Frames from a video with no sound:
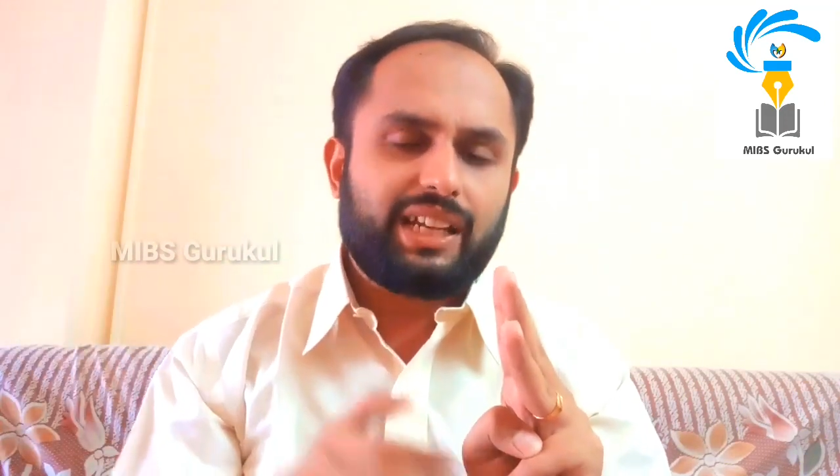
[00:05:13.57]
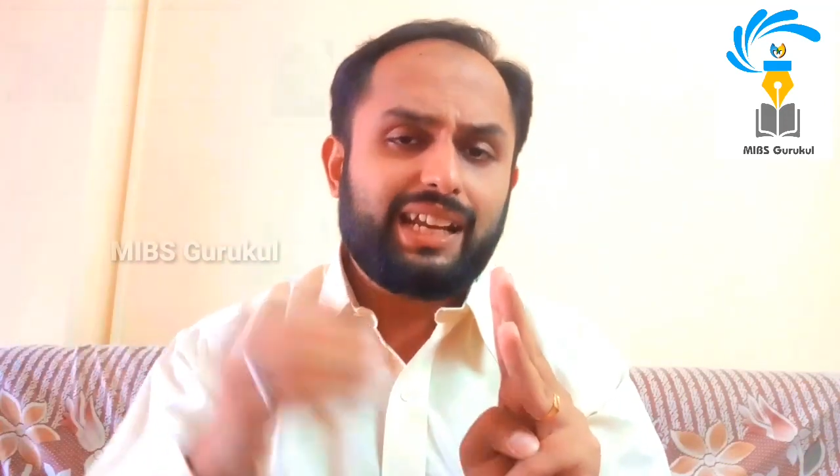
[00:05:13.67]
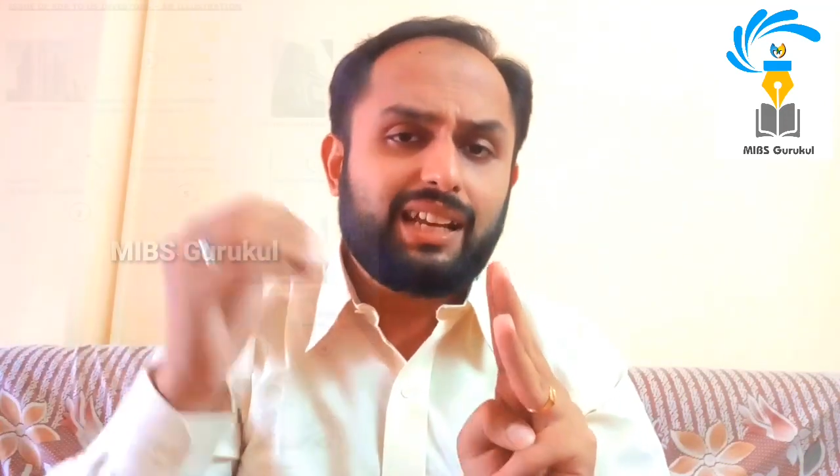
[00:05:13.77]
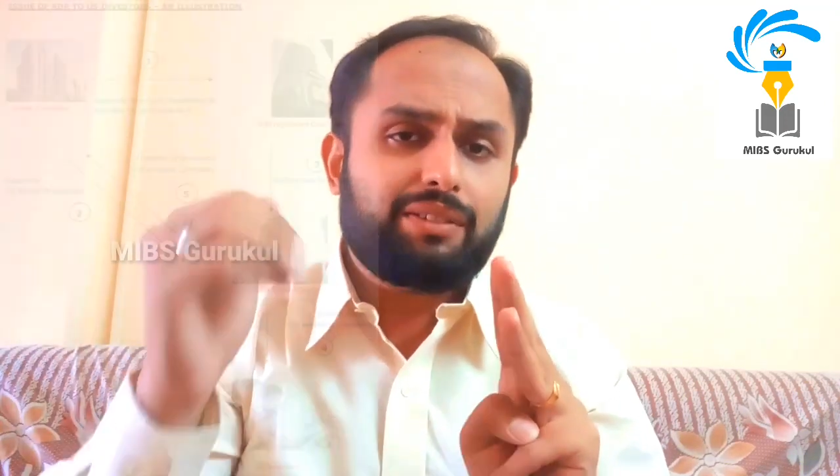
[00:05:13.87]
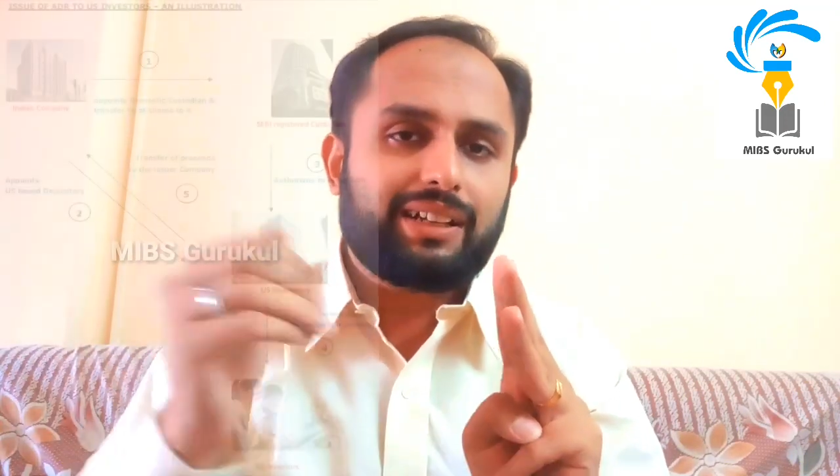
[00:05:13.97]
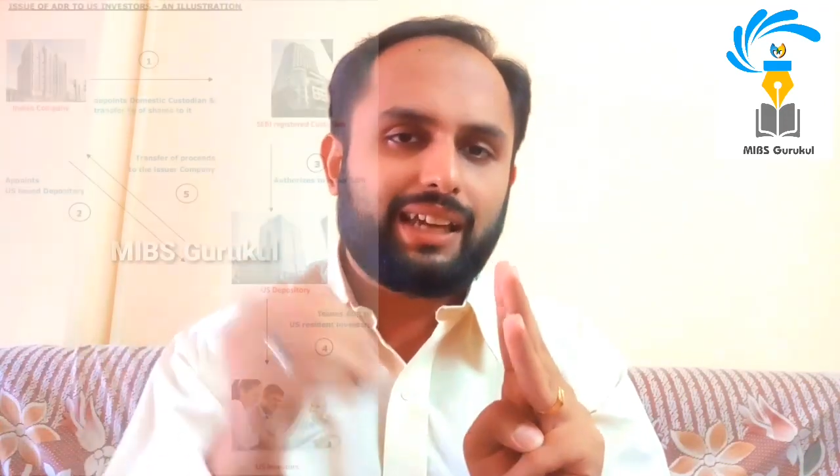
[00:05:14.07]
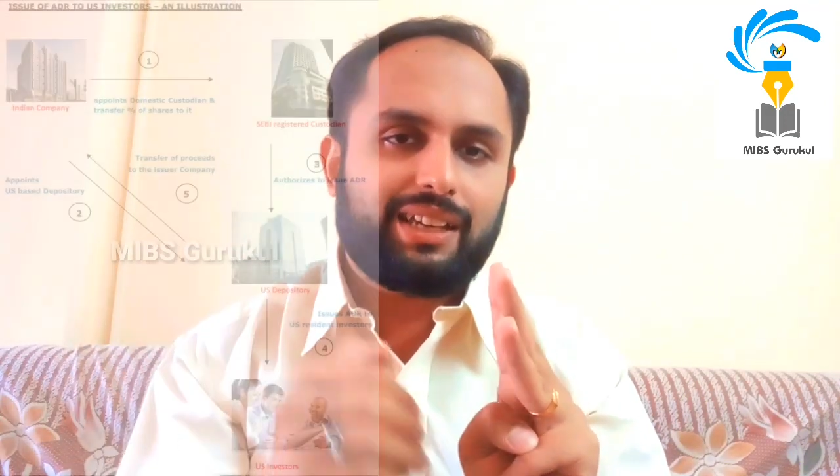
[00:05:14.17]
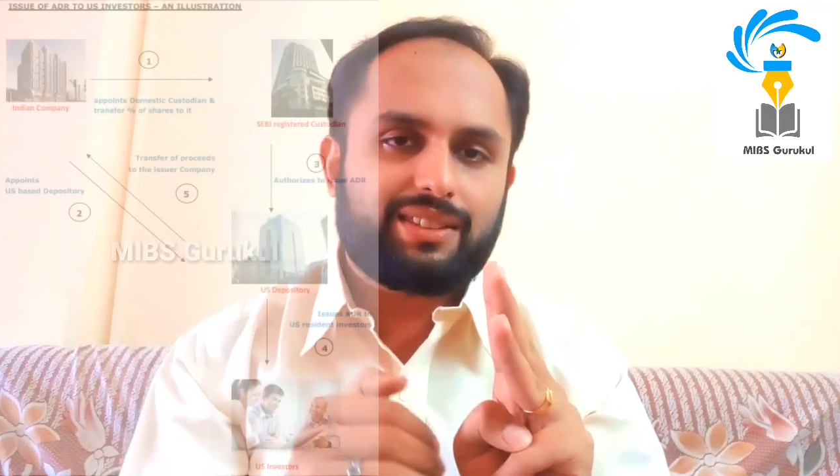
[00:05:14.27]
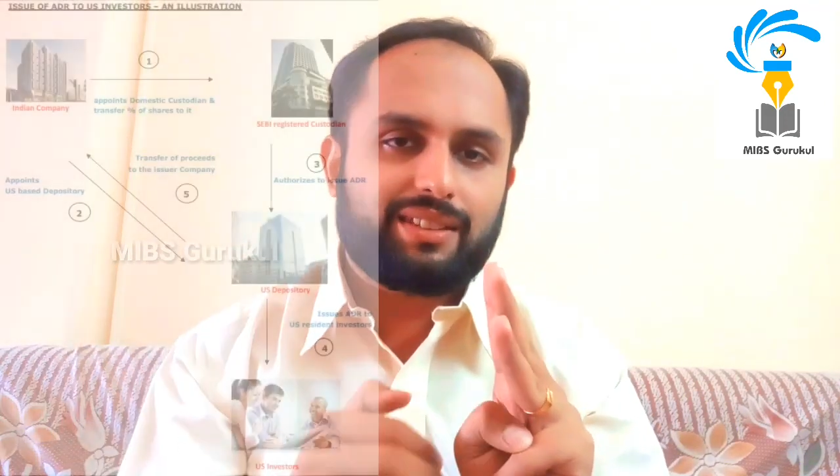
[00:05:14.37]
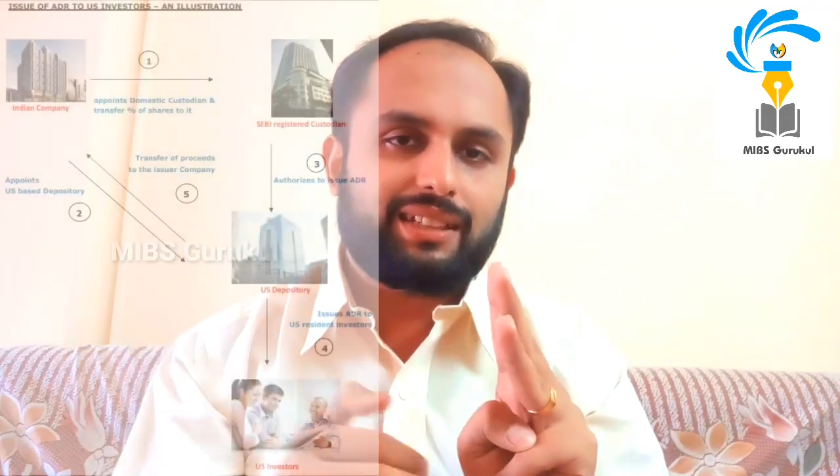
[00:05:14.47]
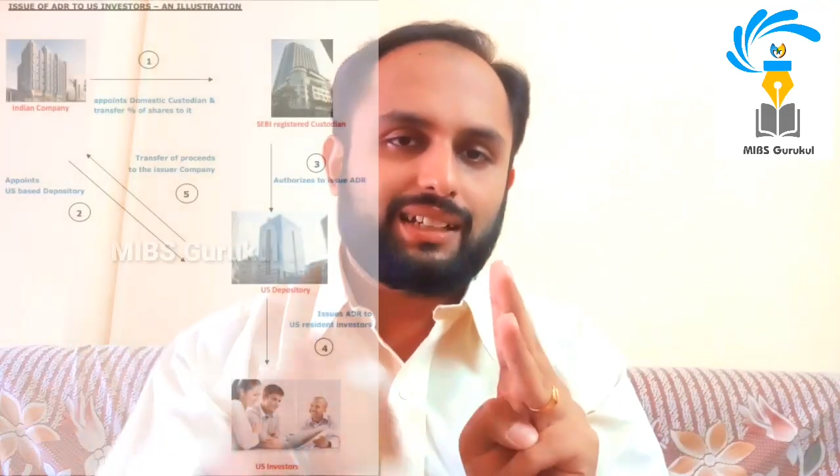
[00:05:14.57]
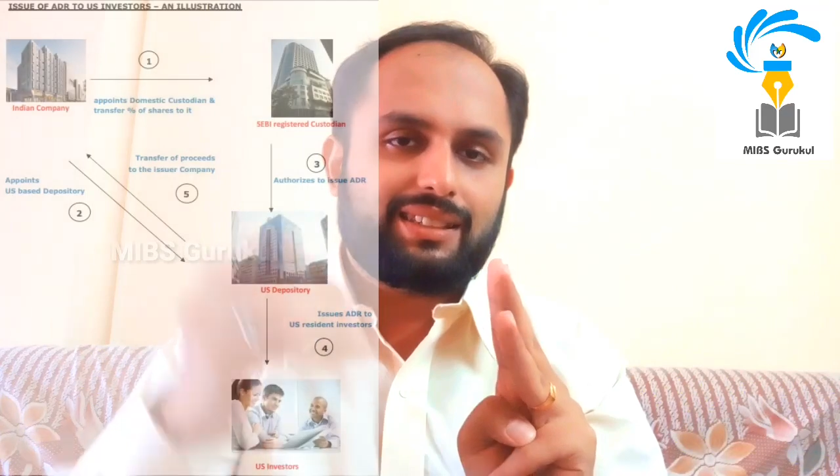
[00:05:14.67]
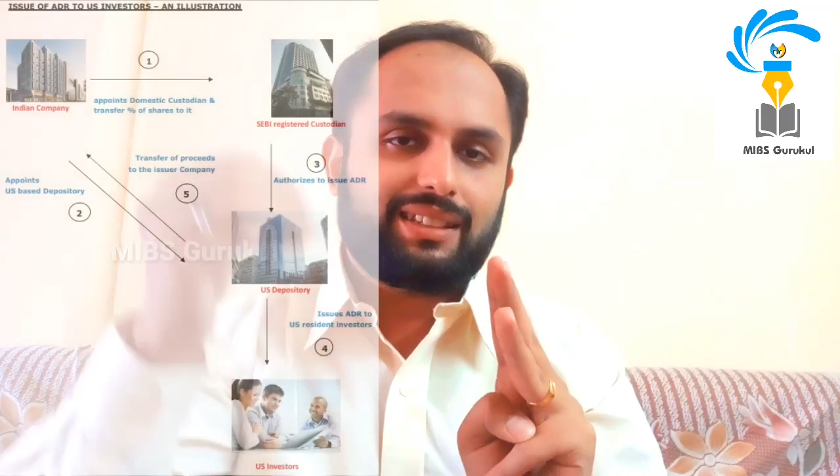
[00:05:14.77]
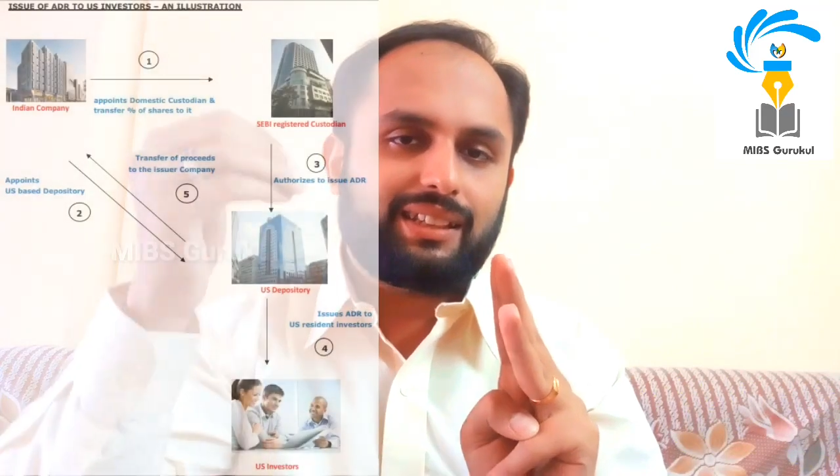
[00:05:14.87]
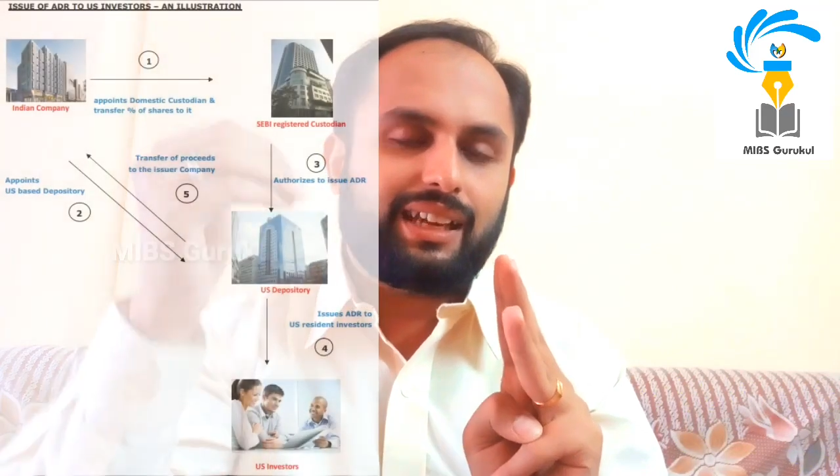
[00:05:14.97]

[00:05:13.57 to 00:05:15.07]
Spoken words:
In our case, that is in the